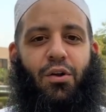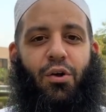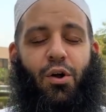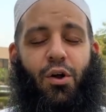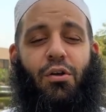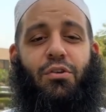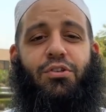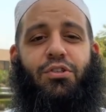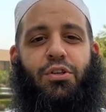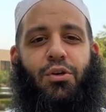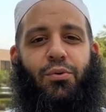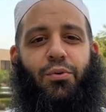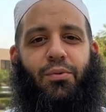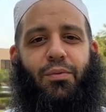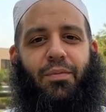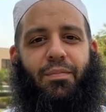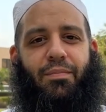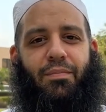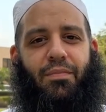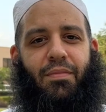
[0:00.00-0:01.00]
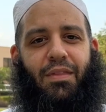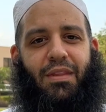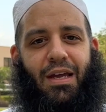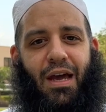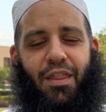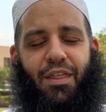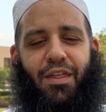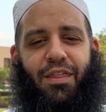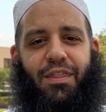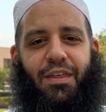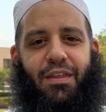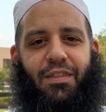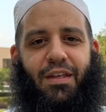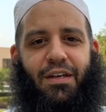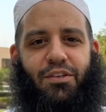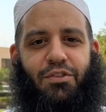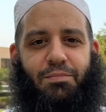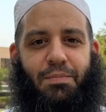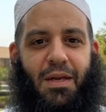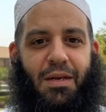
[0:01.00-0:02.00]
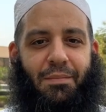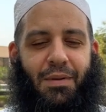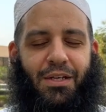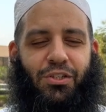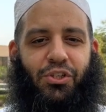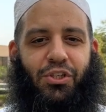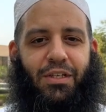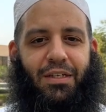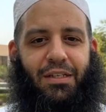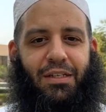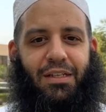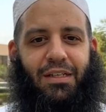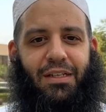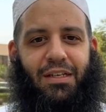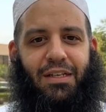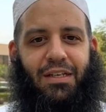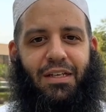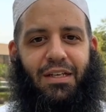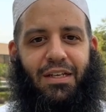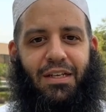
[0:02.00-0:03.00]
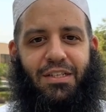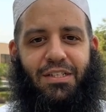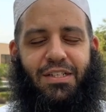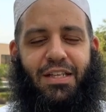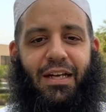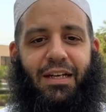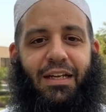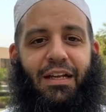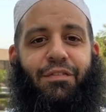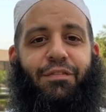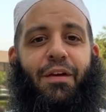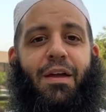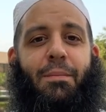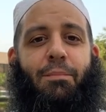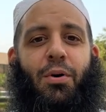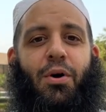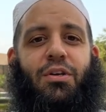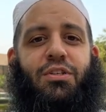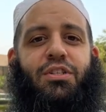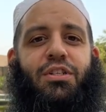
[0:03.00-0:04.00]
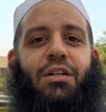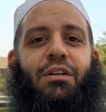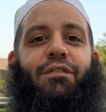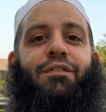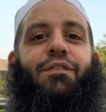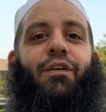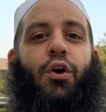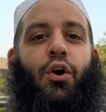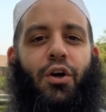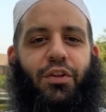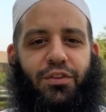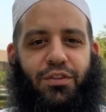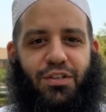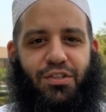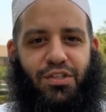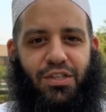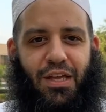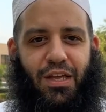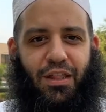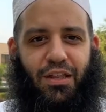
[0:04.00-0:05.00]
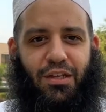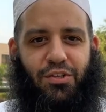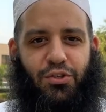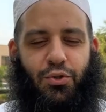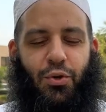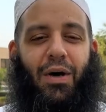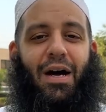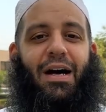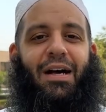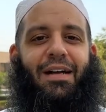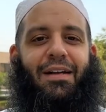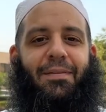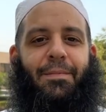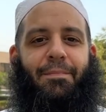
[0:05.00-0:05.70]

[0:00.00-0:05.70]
Also, the other thing that is being mentioned is that if a person forgot to say this dua